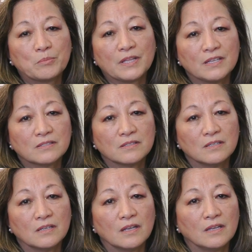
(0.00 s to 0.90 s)
placed
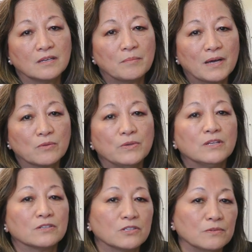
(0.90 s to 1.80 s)
in about a
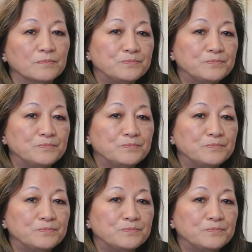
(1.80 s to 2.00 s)
week or two.